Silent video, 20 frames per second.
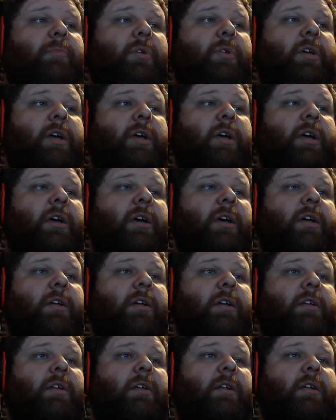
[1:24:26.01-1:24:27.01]

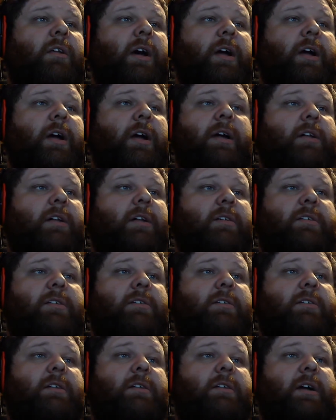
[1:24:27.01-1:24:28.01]
And I got
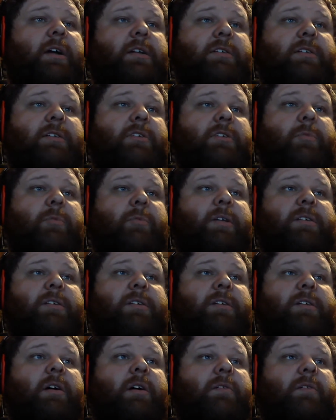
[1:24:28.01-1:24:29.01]
so
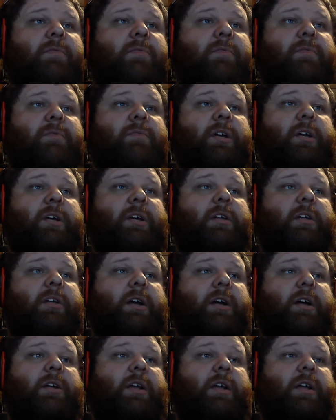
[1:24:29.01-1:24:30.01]
pissed off that
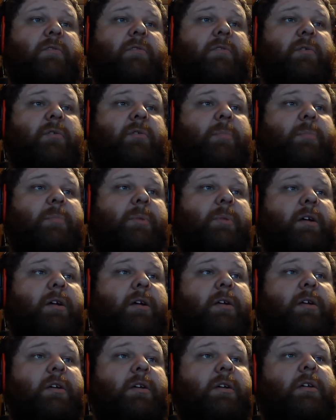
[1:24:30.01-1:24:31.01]
I never went
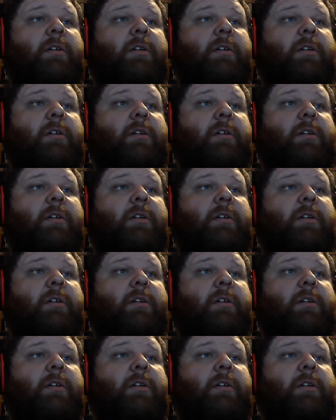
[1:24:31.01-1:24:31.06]
back.